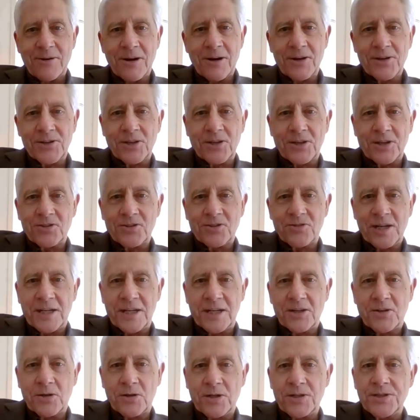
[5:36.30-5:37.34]
Rarotonga
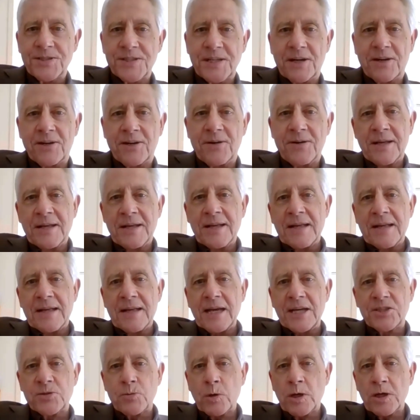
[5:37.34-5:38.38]
Treaty could. So
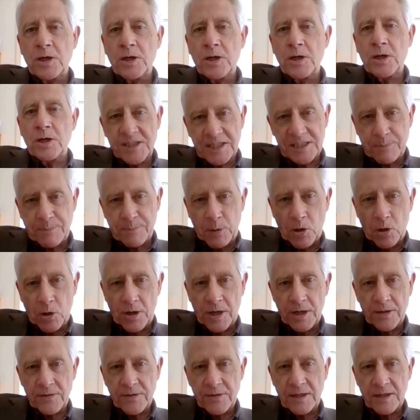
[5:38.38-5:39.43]
it's worth just
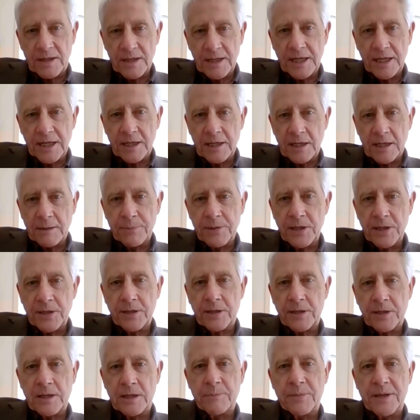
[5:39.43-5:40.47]
exploring the legal and
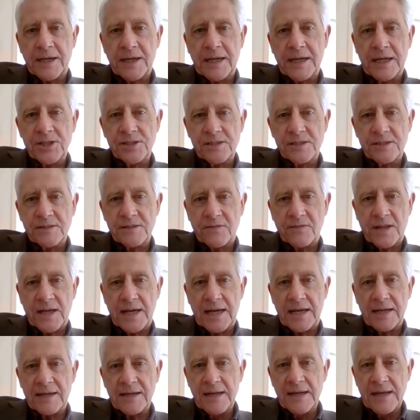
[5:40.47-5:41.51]
political implications of
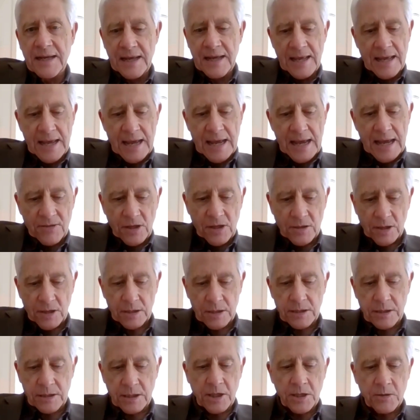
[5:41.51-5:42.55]
that. And then
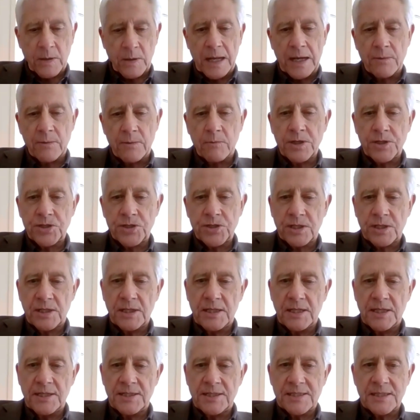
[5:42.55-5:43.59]
the third one, which
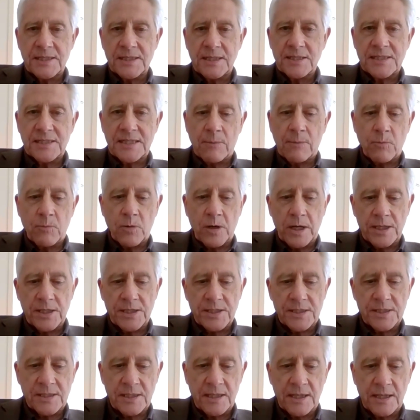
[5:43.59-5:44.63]
is in some
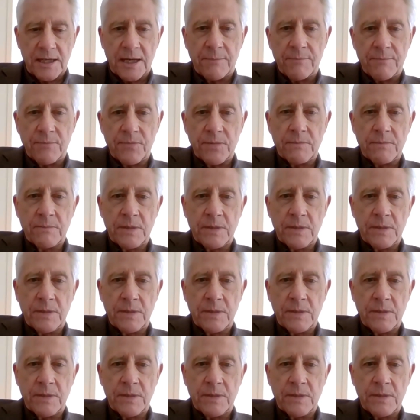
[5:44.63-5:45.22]
ways I